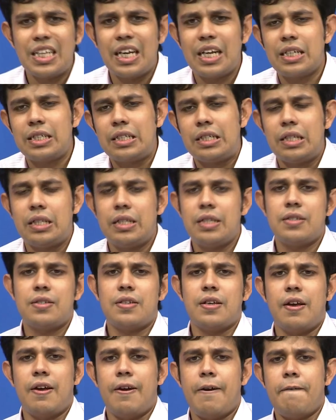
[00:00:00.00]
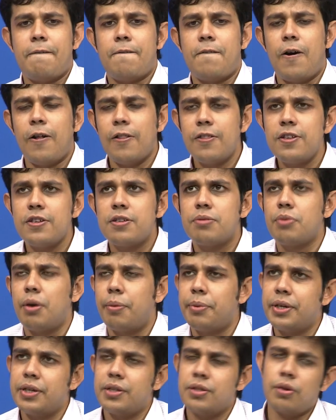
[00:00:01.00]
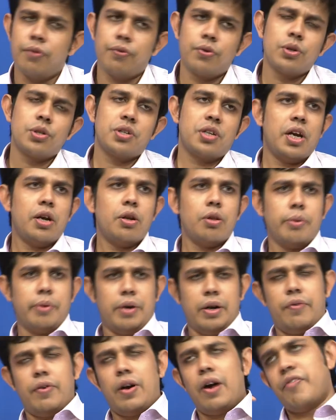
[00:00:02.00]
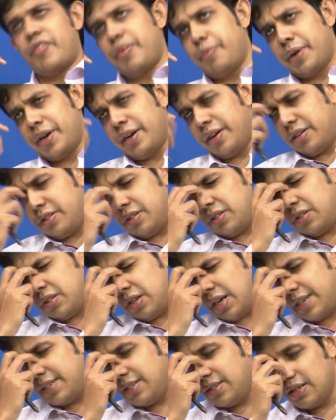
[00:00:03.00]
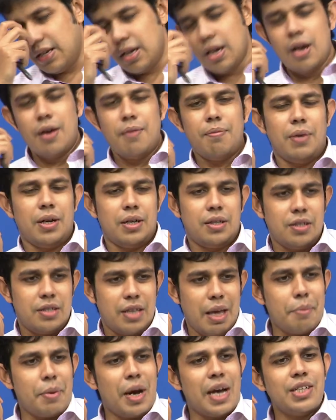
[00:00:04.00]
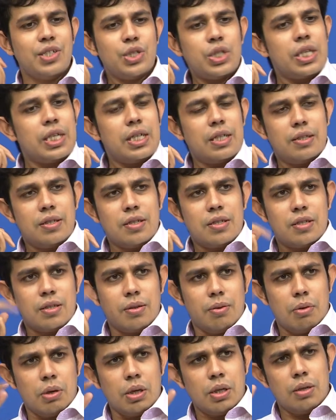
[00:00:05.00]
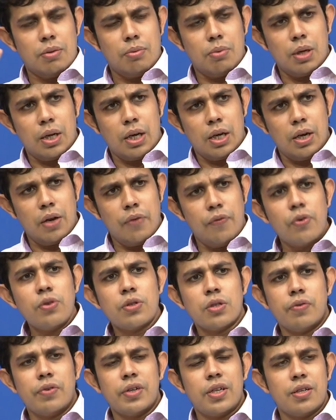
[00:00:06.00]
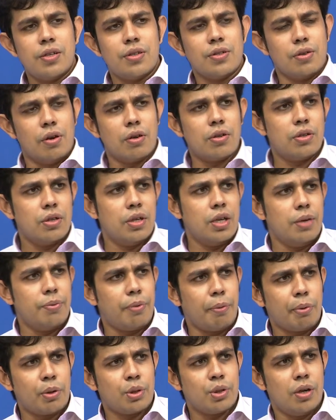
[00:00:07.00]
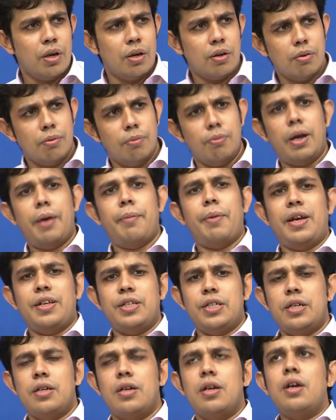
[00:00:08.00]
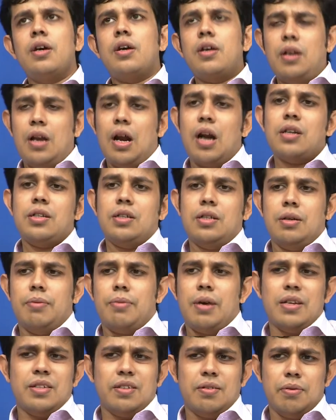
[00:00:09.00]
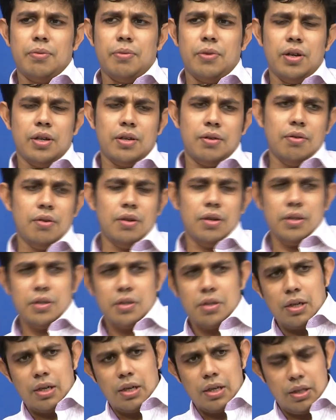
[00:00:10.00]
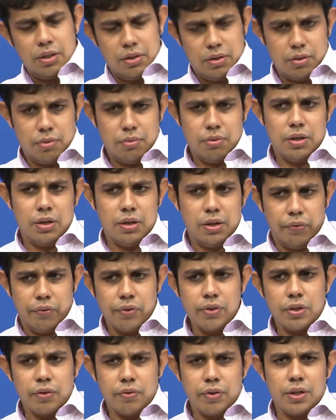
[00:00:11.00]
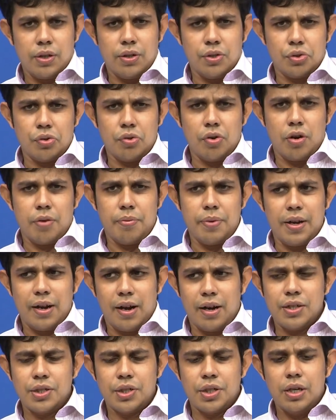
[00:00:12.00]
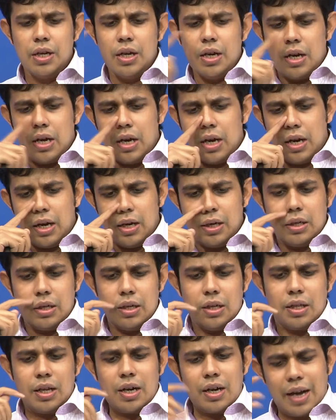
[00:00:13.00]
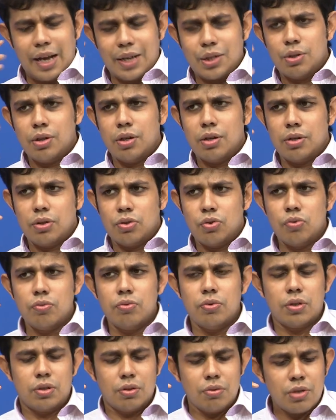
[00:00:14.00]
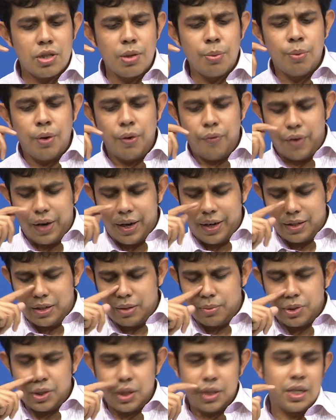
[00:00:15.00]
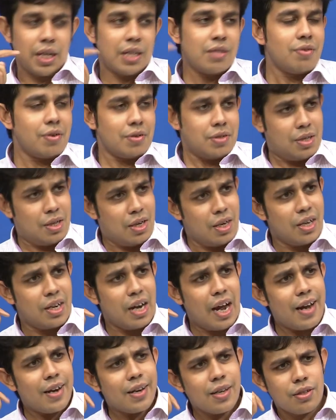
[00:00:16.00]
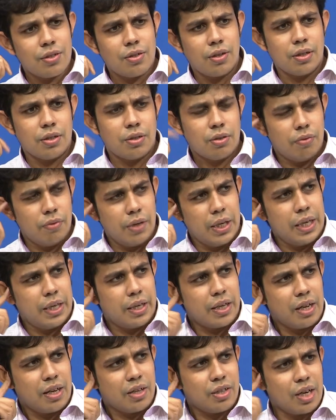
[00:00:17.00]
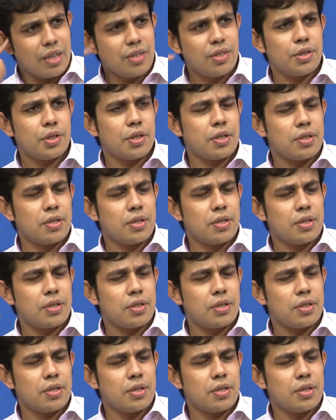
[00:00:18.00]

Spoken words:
that this all these properties, of course, state to the power of half dependence is nice, but this Mij, this diffusivity is not really proportional to Mij. Larger the mass of the molecule, it your diffusivity should not be large, and there are actually two simplified assumptions. As we have seen in kinetics also, we need transition